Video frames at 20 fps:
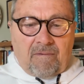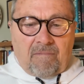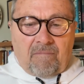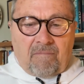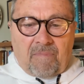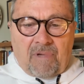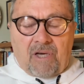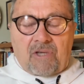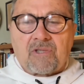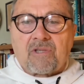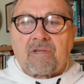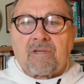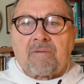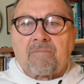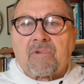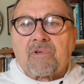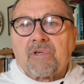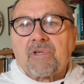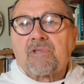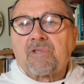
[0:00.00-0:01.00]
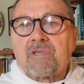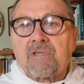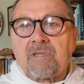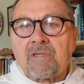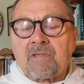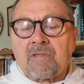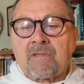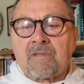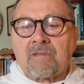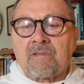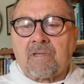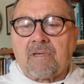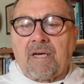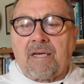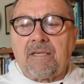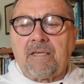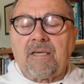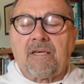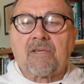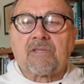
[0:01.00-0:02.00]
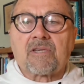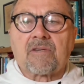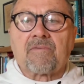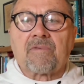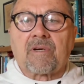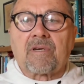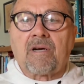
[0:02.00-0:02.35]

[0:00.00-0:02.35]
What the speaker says: Muslim, Christian ideas of the